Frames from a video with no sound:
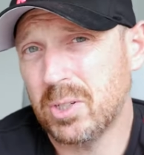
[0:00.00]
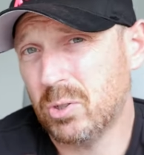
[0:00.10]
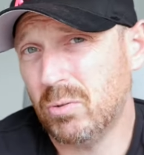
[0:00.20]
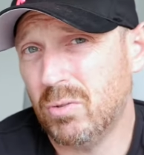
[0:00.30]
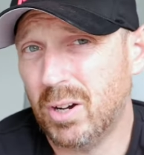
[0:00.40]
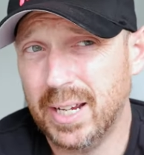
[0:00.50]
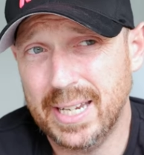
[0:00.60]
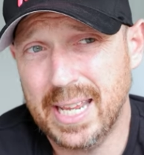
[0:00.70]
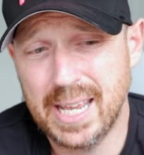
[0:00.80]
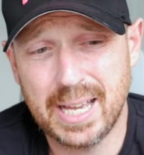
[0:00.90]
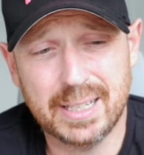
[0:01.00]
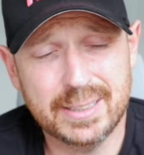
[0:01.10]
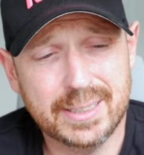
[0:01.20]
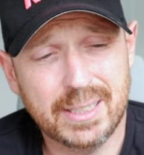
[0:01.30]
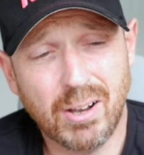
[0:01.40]
sort of ride here,
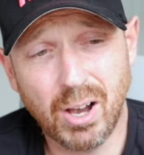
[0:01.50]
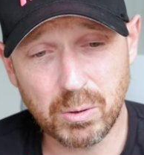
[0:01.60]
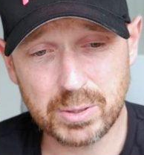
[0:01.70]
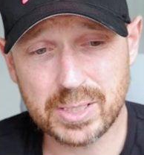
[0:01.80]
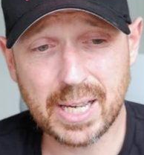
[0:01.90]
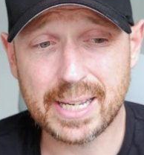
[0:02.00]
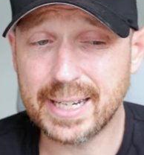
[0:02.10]
I would say.